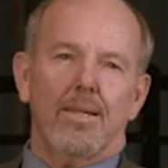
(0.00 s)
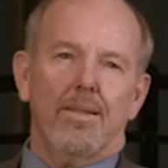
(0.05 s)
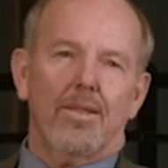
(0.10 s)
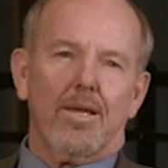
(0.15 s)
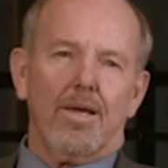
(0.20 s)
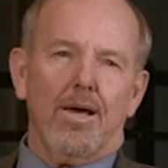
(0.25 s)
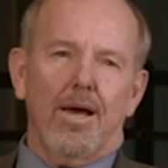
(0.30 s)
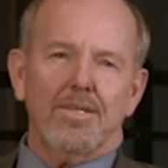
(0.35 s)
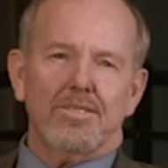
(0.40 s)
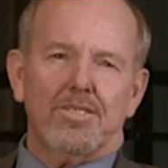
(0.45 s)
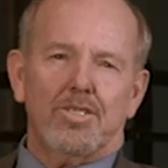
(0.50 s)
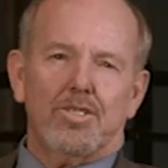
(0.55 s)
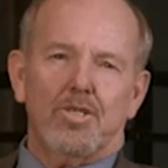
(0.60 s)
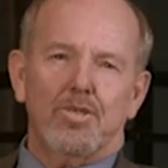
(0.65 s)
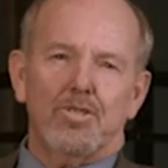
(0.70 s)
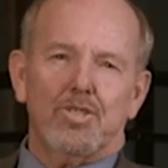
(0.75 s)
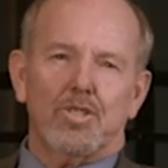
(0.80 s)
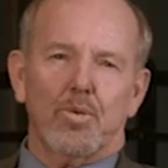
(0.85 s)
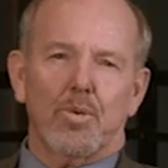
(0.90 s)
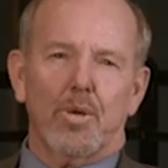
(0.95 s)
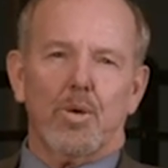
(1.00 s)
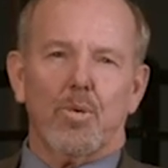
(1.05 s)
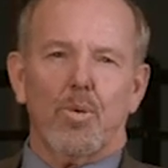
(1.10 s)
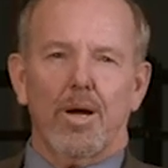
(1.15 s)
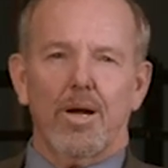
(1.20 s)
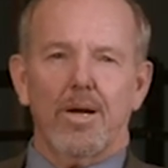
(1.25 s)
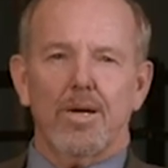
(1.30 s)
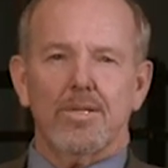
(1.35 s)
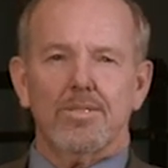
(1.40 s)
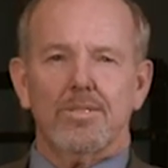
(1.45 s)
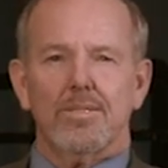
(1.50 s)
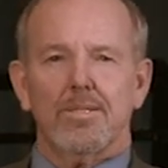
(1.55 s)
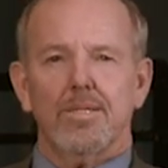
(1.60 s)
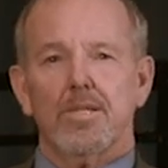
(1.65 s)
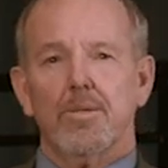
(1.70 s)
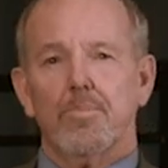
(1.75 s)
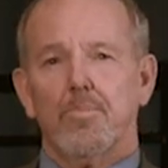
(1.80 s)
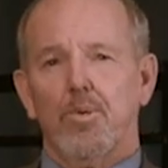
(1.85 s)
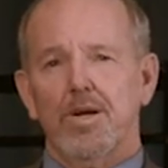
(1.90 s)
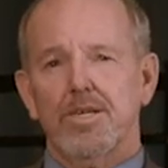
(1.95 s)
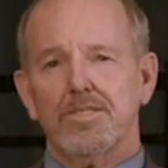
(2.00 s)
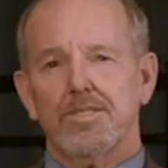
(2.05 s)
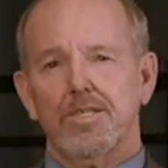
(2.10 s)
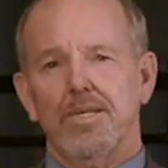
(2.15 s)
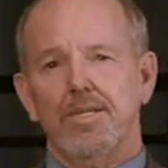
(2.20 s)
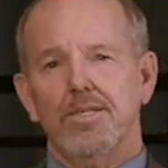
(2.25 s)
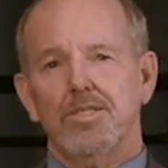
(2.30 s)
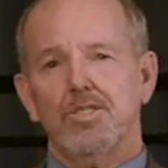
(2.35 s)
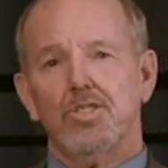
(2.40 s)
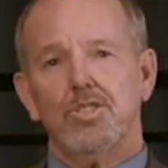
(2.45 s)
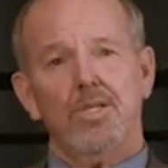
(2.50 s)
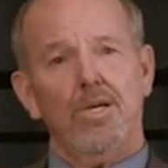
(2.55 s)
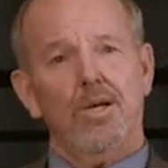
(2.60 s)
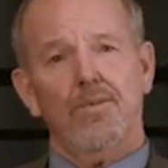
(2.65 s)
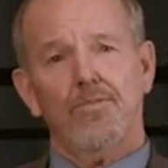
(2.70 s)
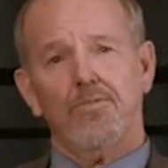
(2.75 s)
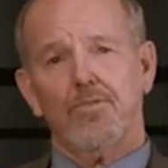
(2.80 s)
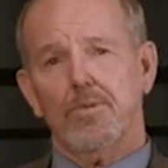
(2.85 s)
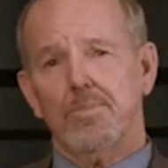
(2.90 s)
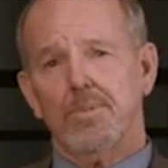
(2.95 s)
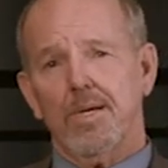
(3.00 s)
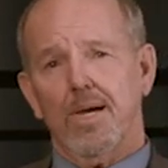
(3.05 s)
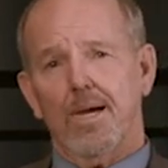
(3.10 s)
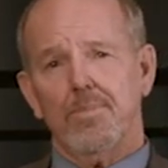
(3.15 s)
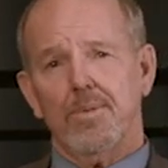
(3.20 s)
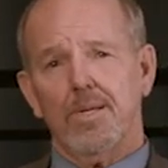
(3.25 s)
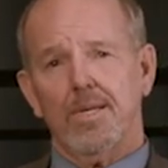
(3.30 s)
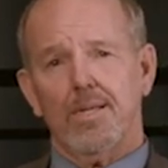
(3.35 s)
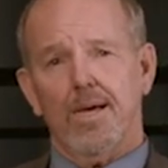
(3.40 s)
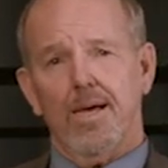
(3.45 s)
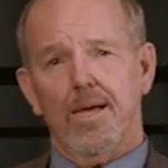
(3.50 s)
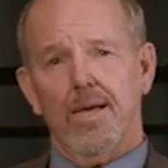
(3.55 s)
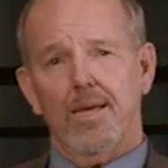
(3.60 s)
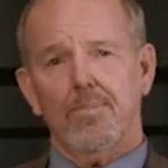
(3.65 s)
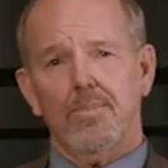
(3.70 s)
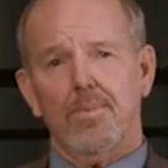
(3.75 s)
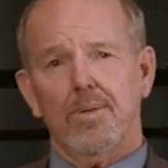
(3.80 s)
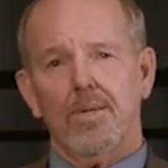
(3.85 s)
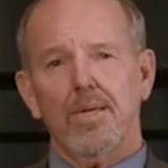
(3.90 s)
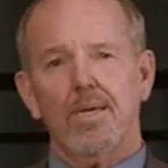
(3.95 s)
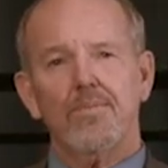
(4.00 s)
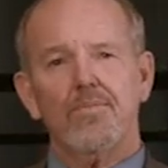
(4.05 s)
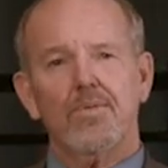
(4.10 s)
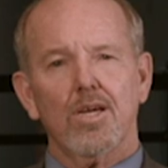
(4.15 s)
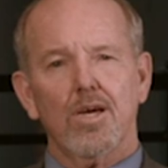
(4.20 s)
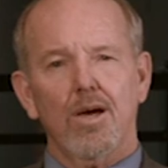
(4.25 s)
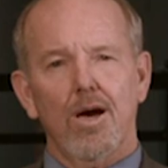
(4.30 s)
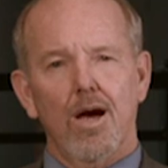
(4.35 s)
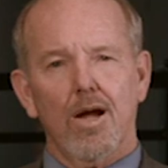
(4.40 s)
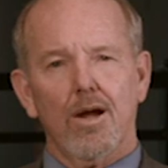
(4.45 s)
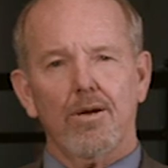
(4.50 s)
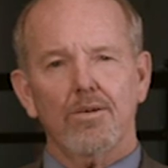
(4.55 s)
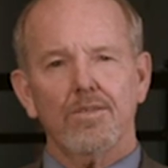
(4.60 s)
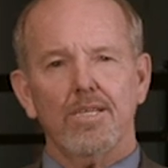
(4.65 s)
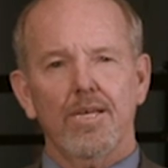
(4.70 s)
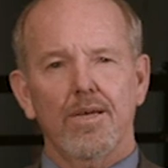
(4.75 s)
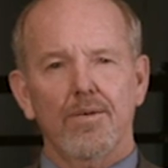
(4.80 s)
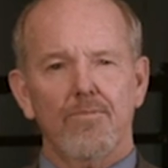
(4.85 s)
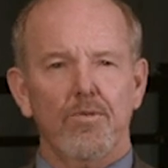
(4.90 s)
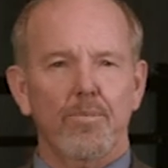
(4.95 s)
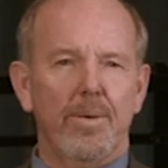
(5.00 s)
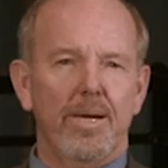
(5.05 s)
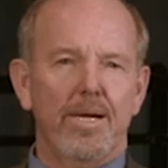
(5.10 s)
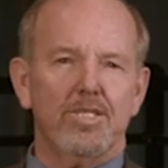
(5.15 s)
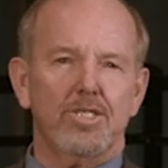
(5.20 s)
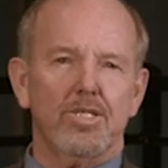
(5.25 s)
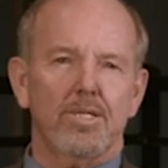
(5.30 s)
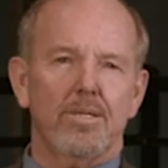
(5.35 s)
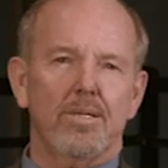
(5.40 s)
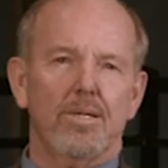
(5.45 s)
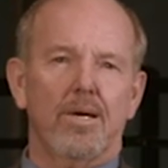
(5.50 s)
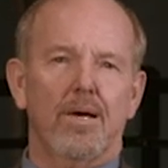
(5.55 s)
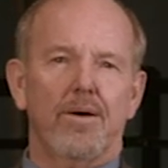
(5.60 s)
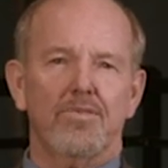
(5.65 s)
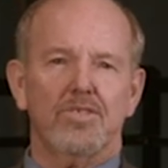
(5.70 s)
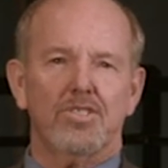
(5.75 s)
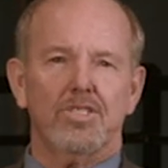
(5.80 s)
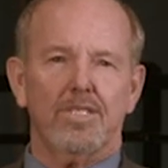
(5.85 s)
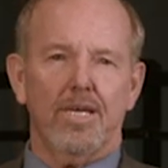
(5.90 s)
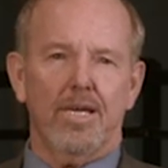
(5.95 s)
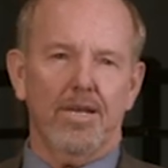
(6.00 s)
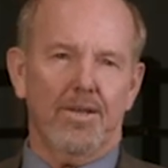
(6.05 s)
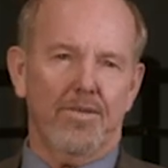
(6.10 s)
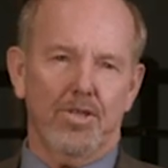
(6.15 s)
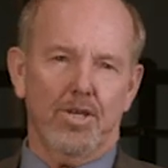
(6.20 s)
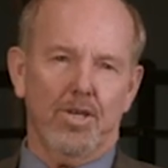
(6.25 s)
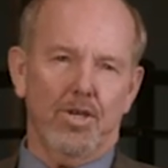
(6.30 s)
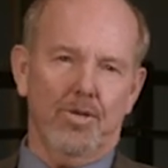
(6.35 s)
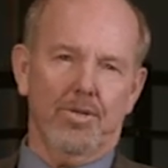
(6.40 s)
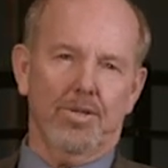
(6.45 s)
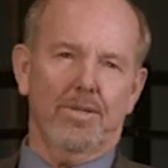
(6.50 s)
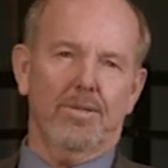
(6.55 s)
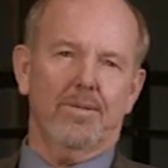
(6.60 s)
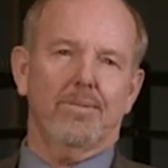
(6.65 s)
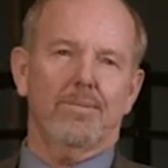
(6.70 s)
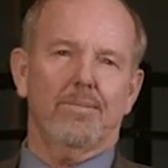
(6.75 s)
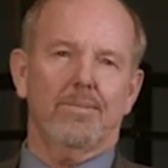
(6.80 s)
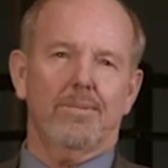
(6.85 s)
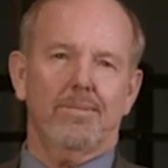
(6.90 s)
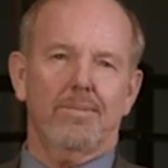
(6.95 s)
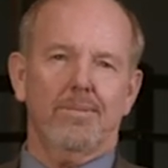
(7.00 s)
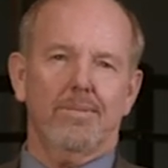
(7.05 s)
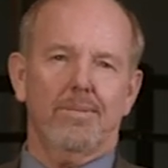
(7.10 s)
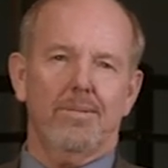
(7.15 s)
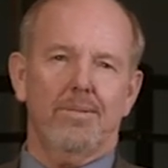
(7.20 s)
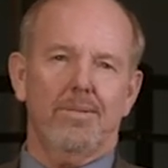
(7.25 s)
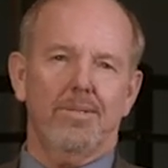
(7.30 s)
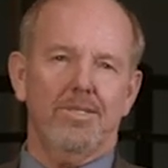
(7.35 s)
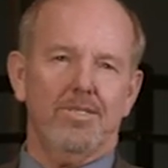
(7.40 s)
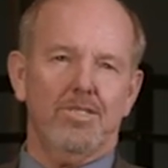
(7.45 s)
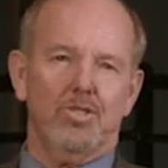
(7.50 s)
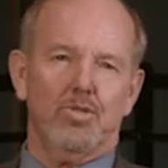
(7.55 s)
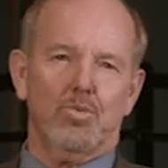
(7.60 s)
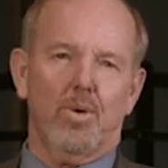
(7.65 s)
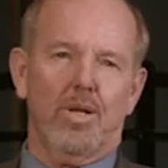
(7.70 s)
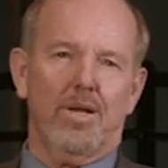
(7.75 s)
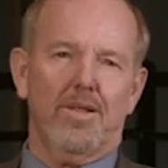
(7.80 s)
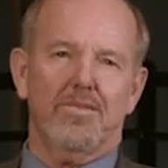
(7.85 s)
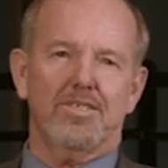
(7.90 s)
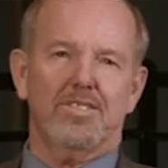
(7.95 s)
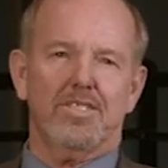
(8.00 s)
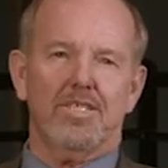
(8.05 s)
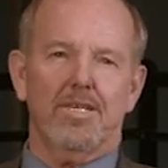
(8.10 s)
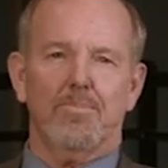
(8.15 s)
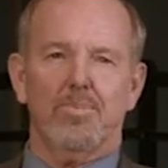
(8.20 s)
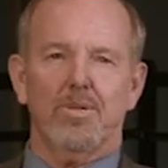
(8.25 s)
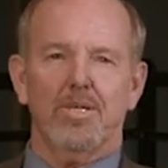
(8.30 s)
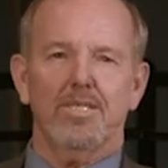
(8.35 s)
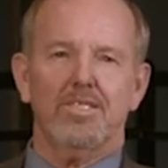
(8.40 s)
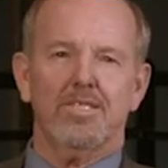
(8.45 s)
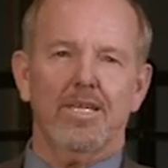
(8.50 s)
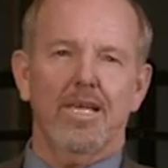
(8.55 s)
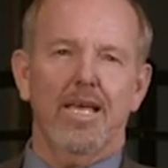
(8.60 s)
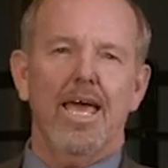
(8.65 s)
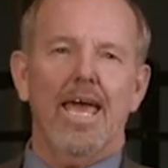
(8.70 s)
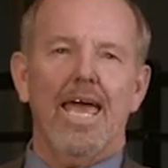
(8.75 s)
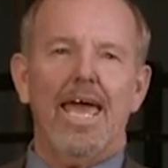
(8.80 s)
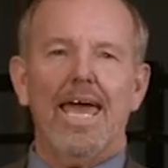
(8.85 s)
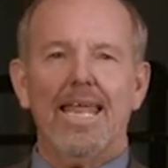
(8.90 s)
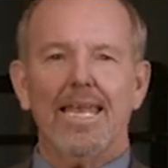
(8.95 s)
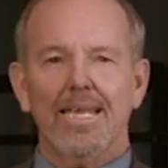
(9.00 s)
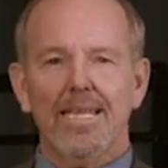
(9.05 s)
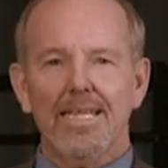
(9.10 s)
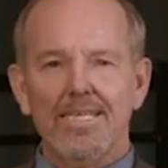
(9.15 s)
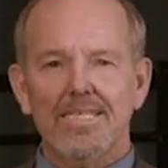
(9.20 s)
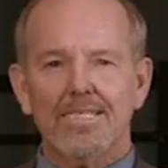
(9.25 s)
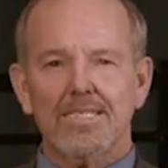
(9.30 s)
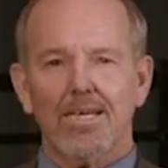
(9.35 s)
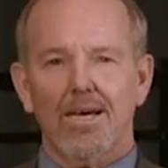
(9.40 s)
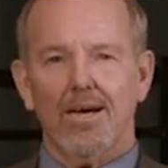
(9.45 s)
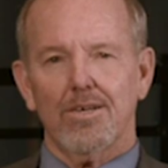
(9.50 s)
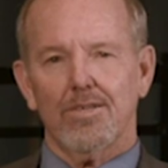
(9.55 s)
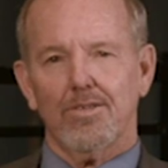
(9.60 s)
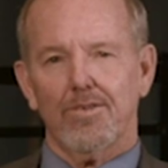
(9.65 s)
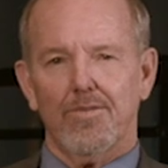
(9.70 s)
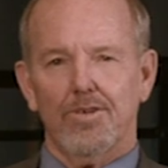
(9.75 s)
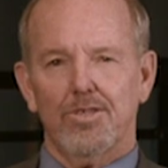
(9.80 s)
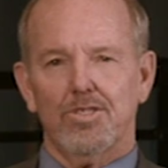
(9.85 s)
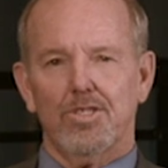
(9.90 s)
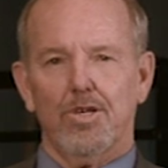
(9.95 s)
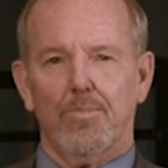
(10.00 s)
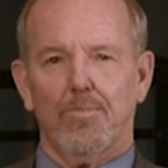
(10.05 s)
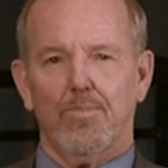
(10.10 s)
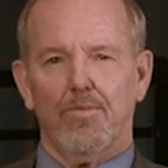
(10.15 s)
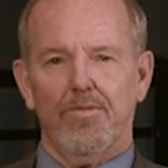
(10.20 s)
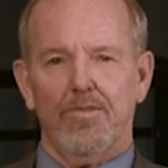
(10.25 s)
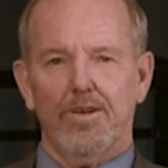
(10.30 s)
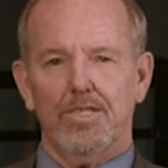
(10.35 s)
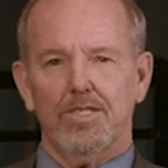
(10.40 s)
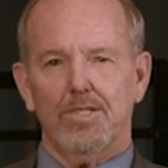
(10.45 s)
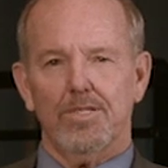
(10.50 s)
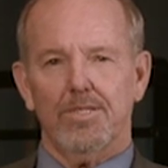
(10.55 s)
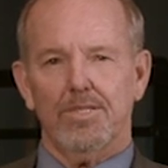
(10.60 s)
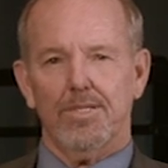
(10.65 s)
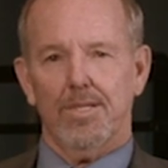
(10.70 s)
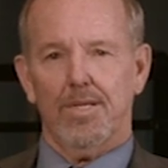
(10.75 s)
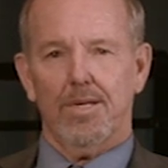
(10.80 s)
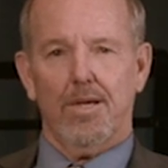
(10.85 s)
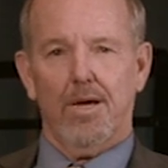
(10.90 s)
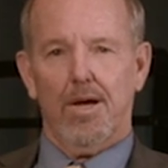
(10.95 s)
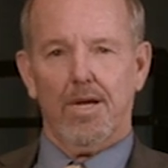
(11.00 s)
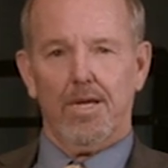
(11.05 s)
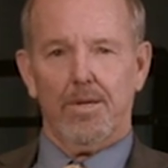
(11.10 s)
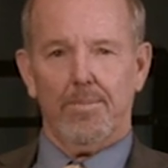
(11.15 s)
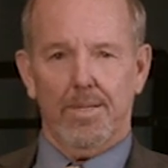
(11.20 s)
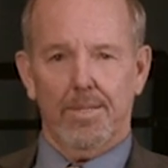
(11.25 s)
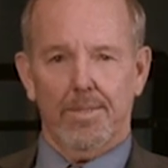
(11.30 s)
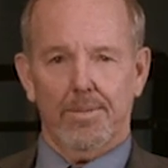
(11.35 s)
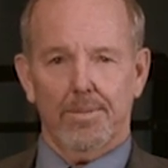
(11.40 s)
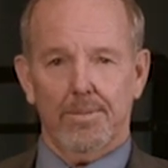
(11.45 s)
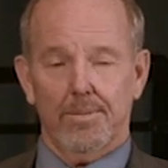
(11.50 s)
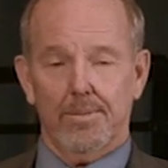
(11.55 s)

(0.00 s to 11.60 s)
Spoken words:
The Constitution requires that the President shall from time to time give to Congress information of the state of the Union. This is one of the simplest and least controversial provisions in the document.